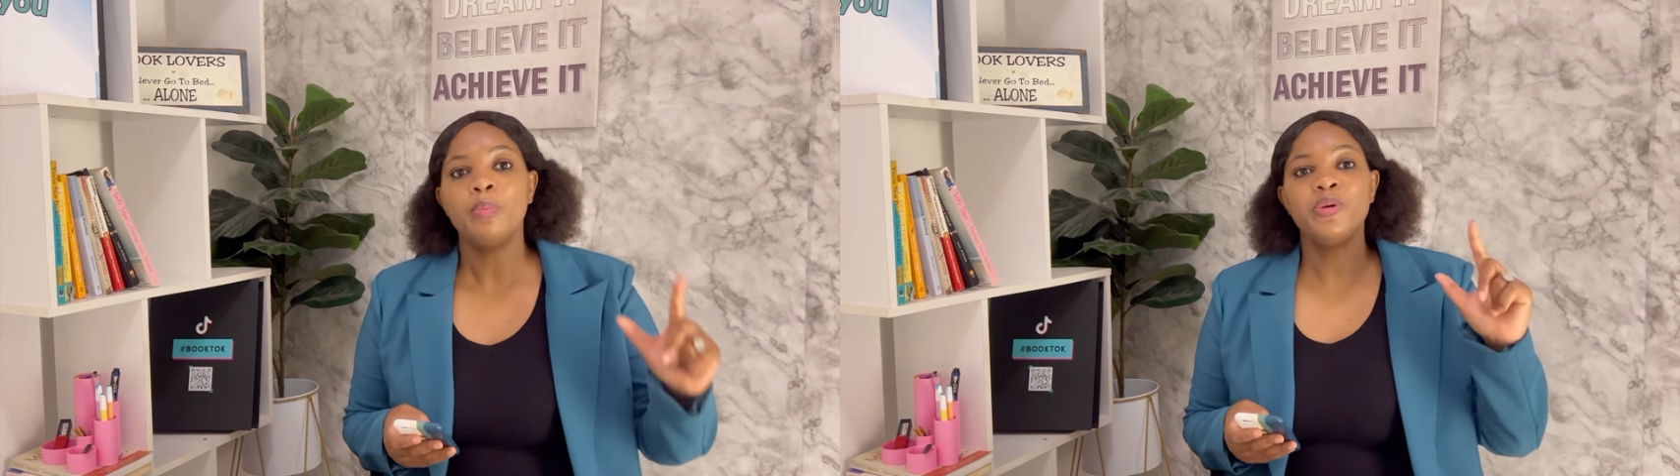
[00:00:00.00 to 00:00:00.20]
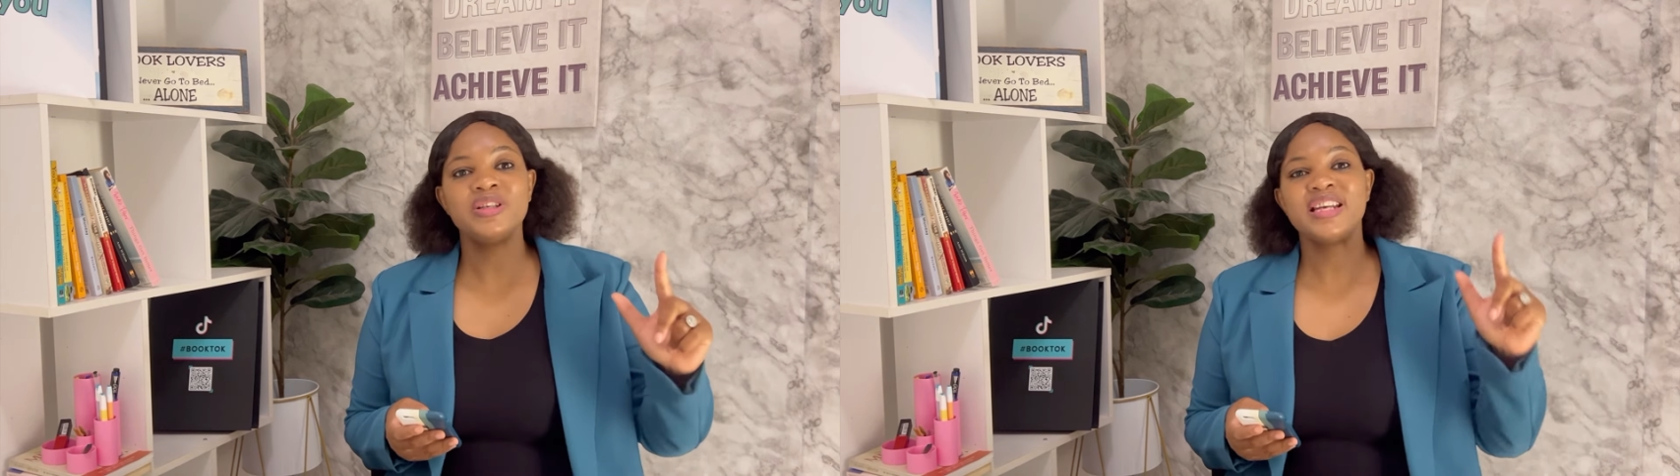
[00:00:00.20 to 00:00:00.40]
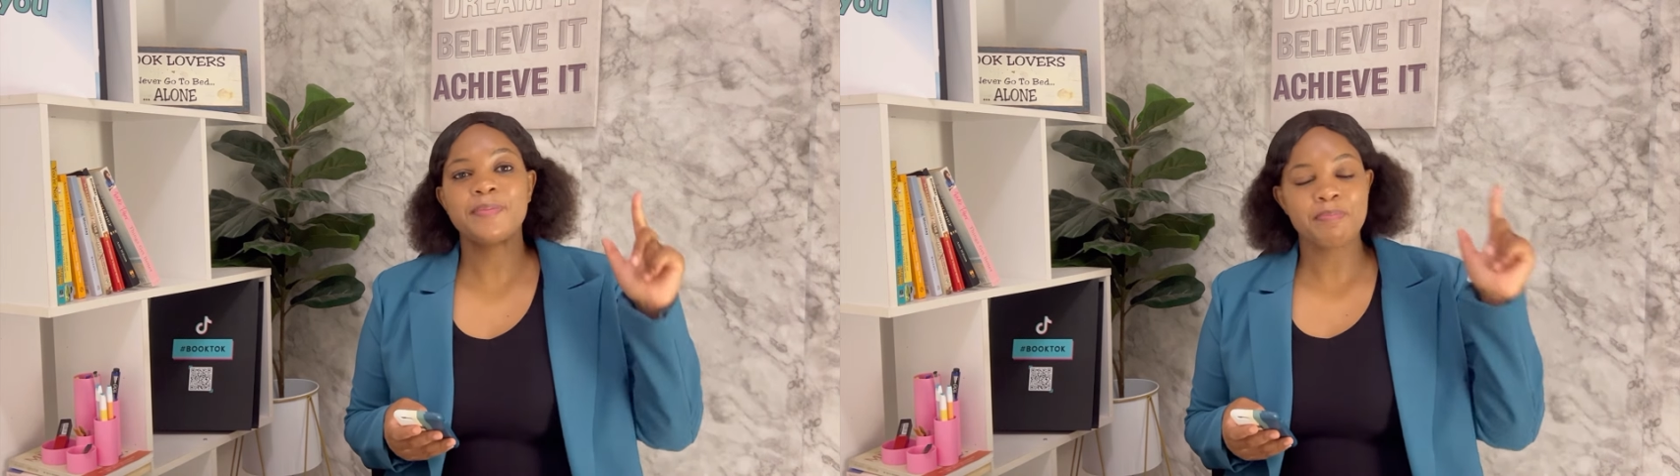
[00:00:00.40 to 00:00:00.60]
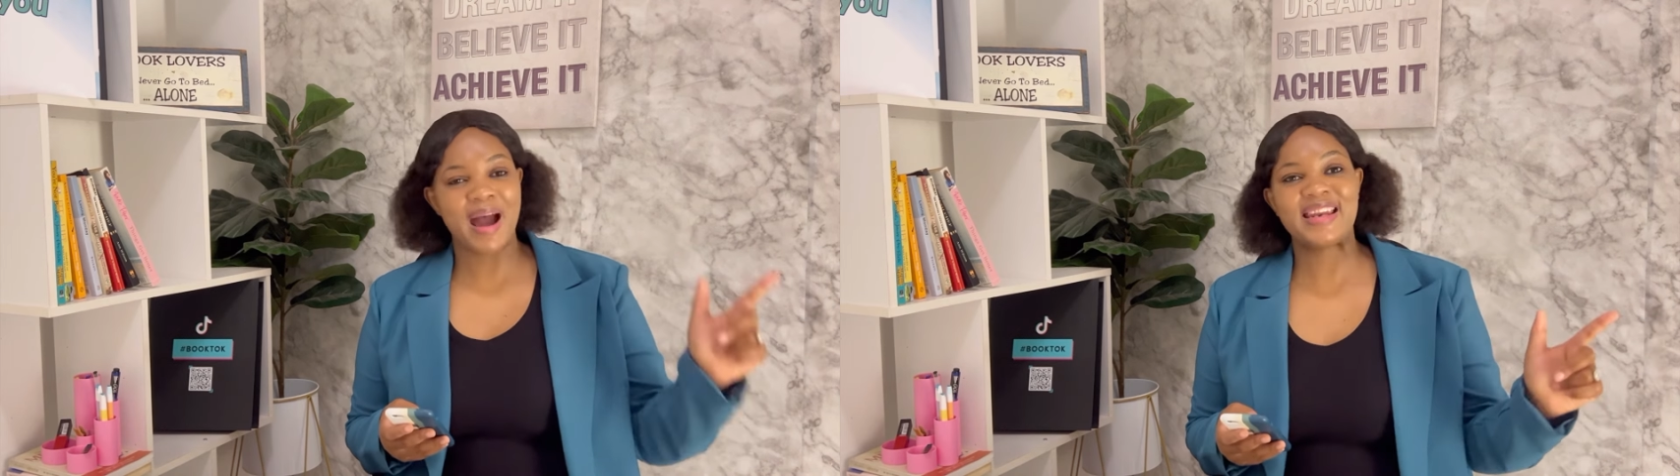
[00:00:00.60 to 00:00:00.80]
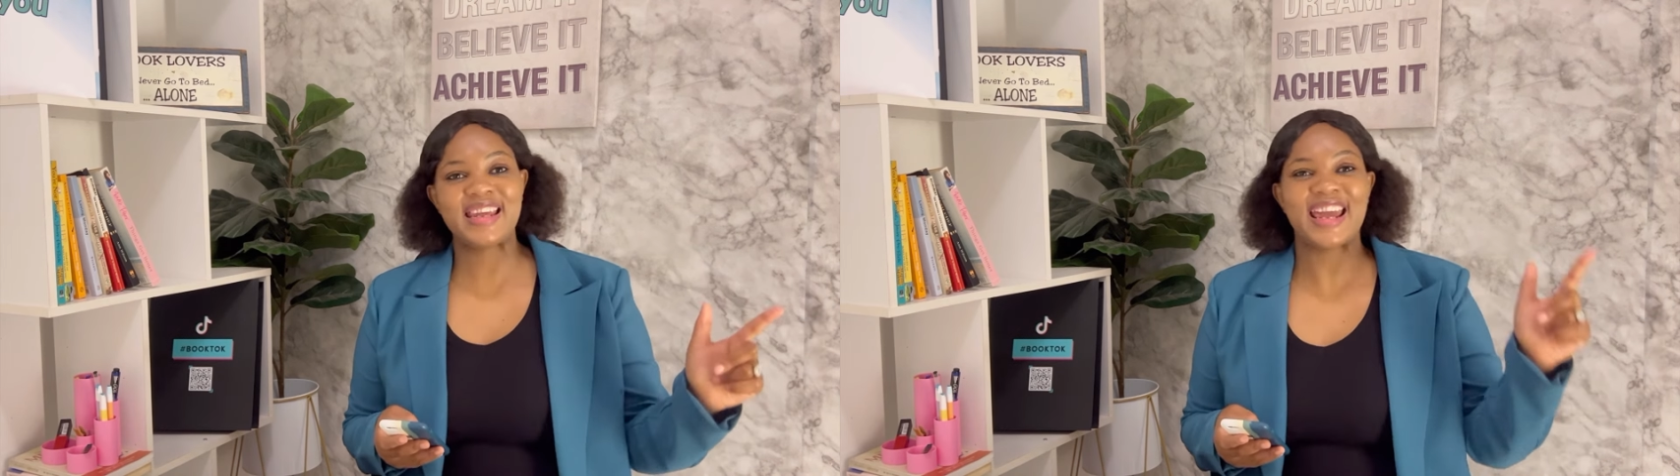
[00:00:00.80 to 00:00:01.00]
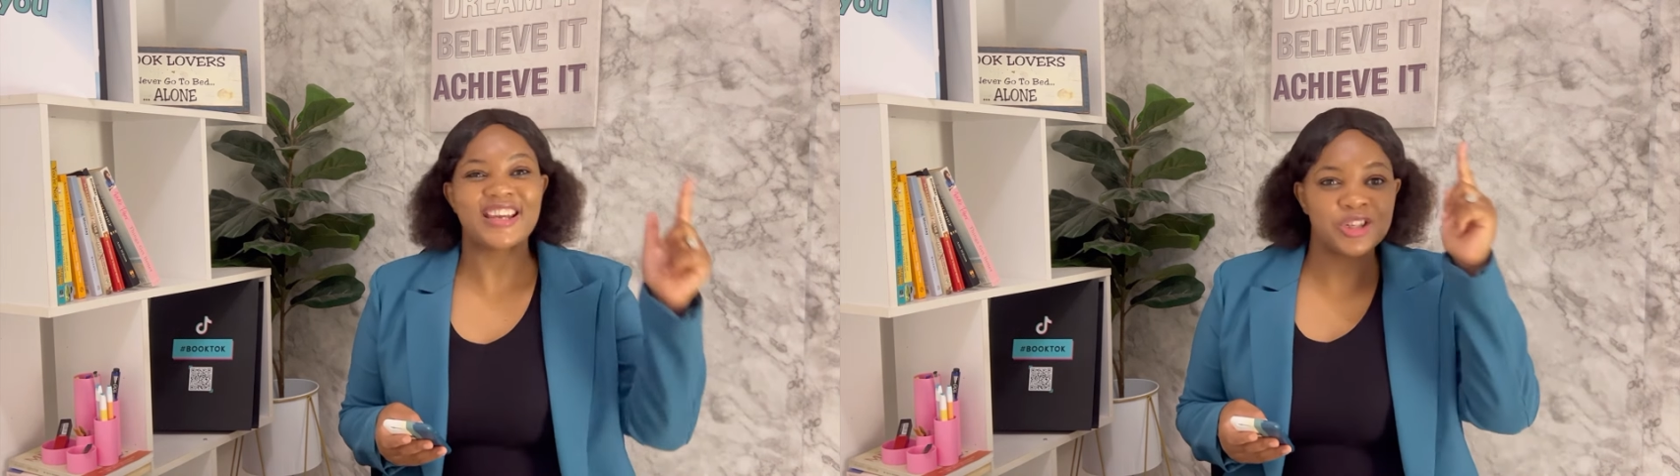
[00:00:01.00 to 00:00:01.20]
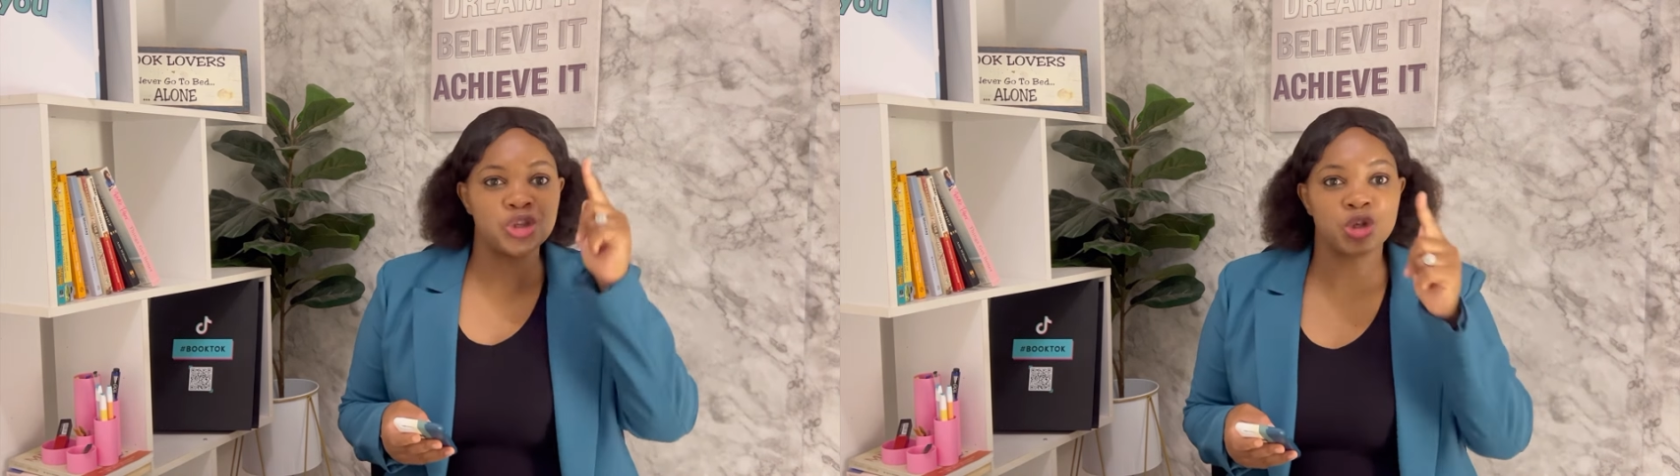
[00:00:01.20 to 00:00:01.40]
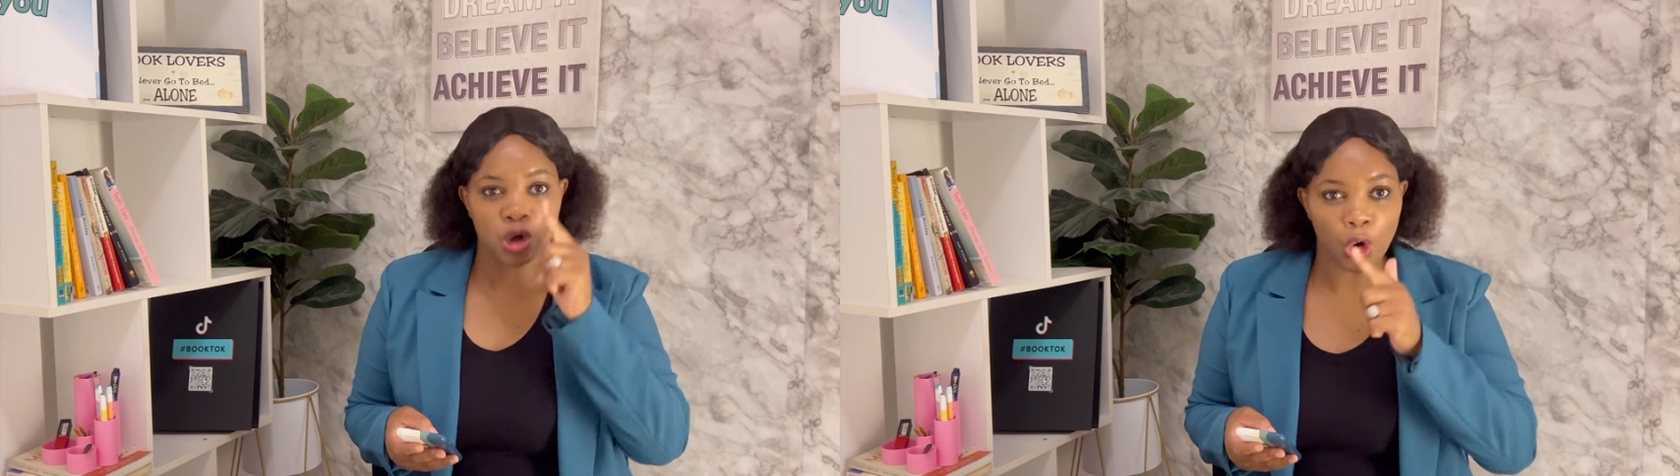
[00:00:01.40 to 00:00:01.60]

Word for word: putting money as your